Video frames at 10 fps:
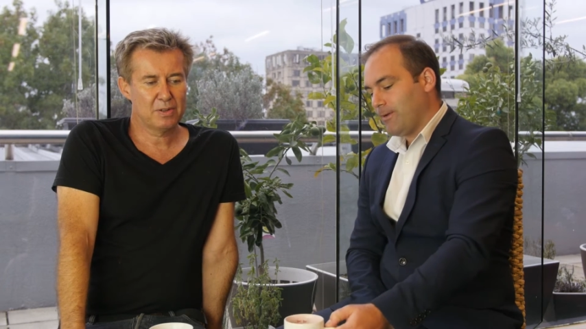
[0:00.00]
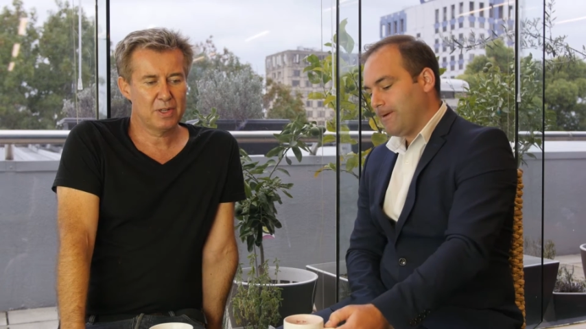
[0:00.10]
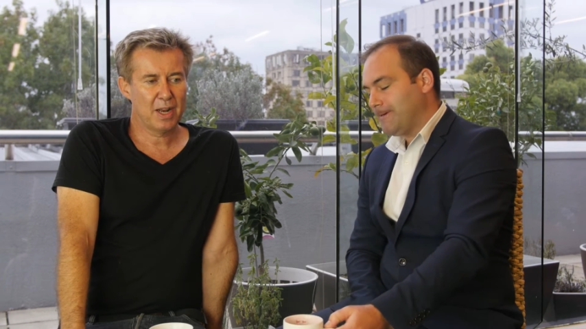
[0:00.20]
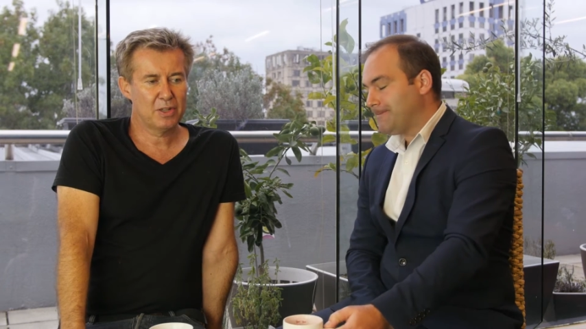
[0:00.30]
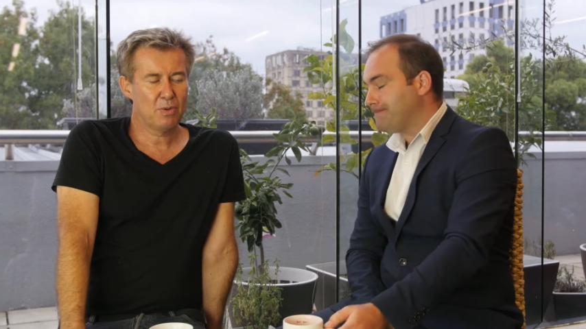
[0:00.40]

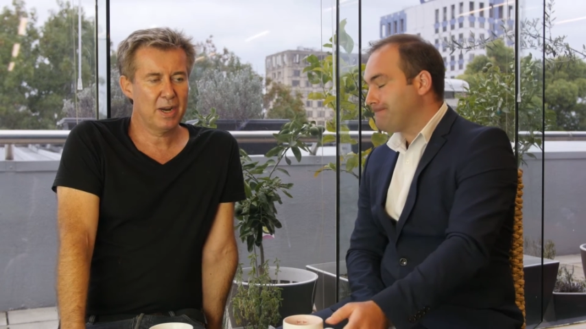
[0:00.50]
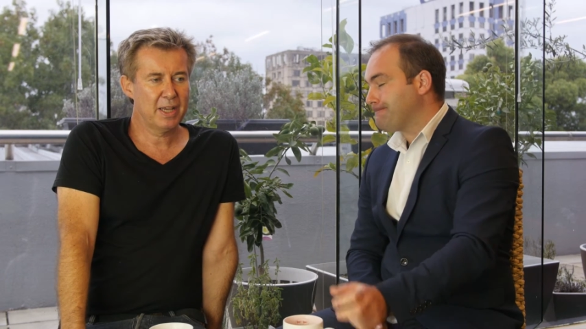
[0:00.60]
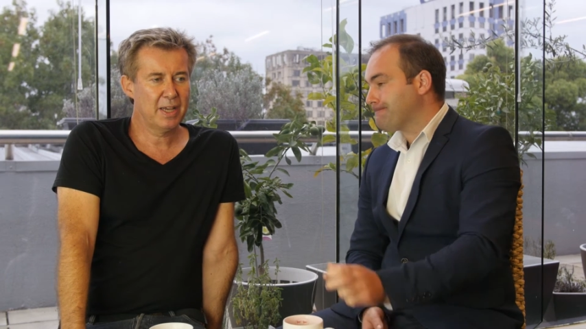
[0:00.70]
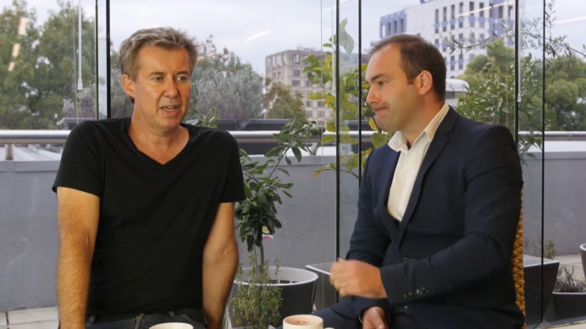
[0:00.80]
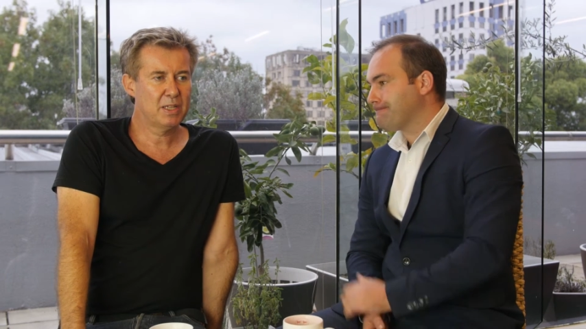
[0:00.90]
Speaker 1: you know,
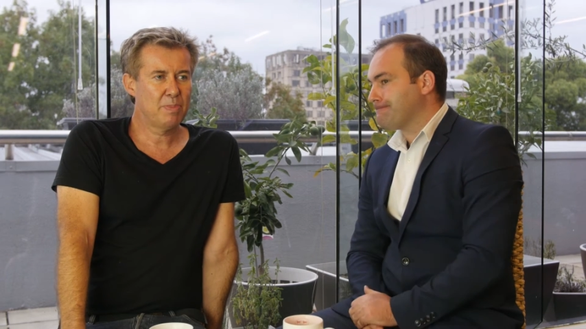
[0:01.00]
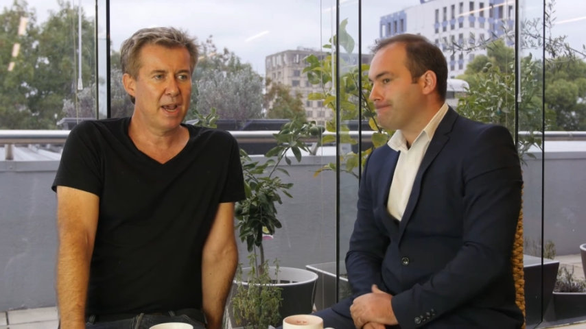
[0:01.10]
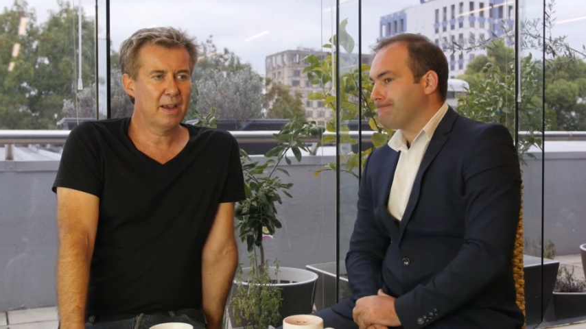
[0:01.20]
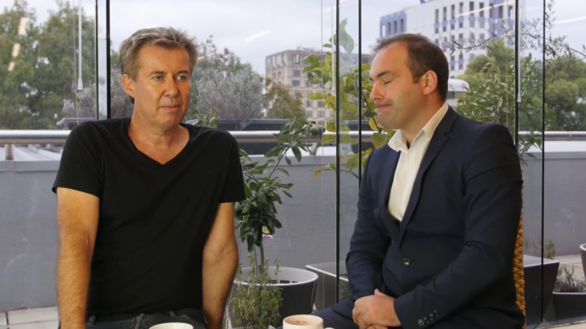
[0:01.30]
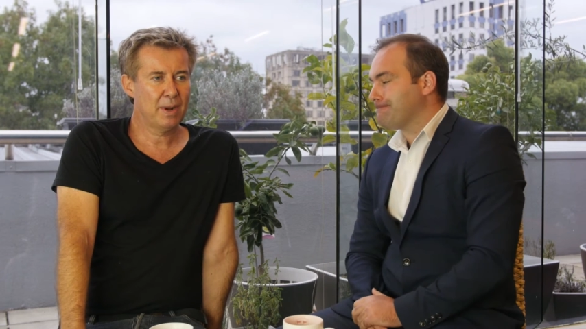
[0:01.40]
20 years
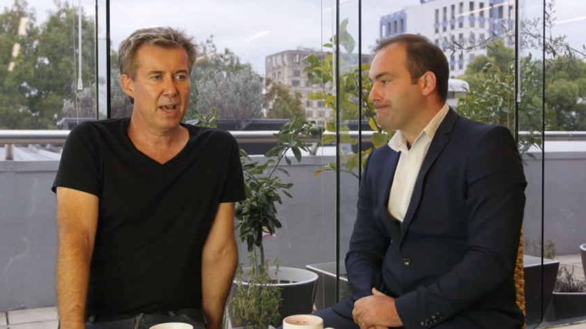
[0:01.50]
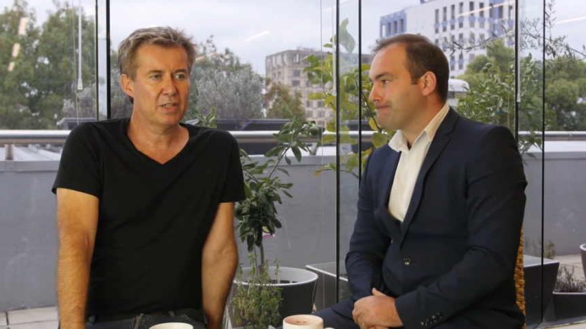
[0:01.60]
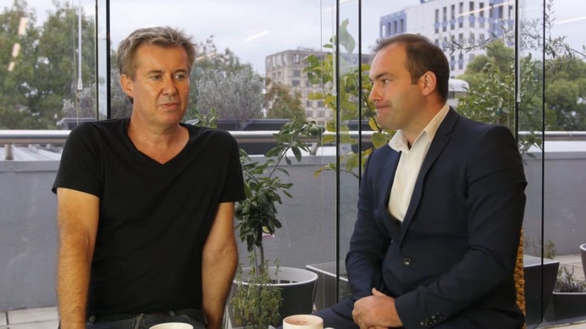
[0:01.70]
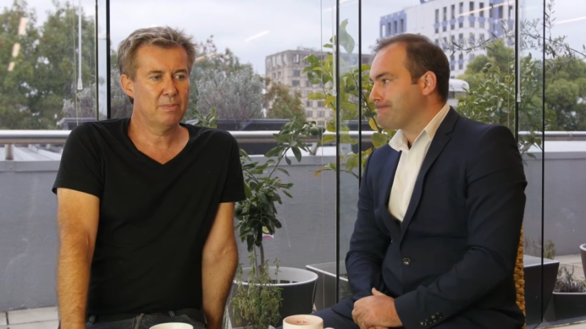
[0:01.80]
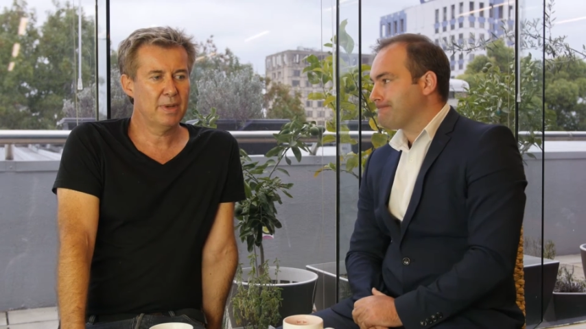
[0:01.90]
back
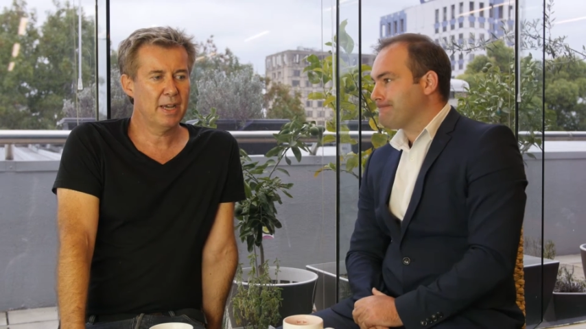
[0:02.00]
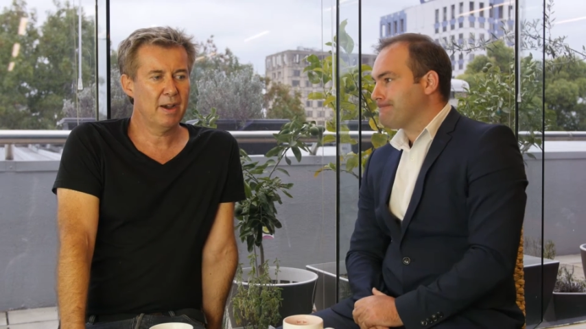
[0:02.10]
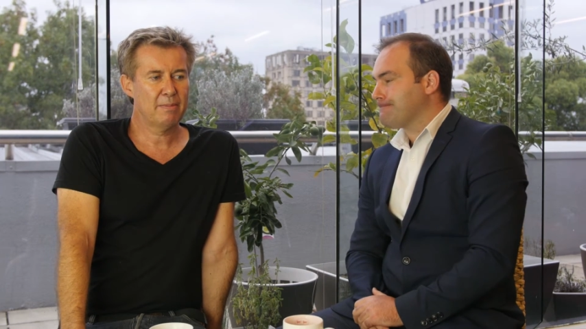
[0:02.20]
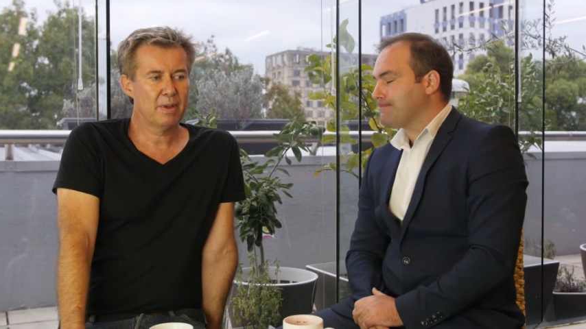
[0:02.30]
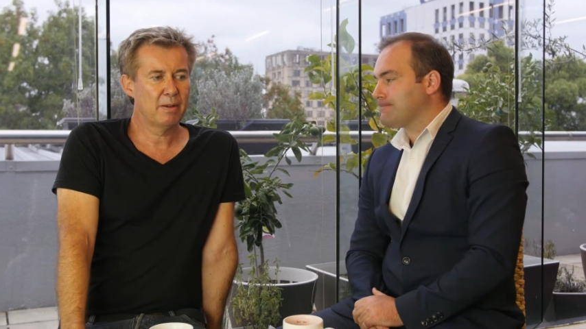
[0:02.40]
plus for me, I,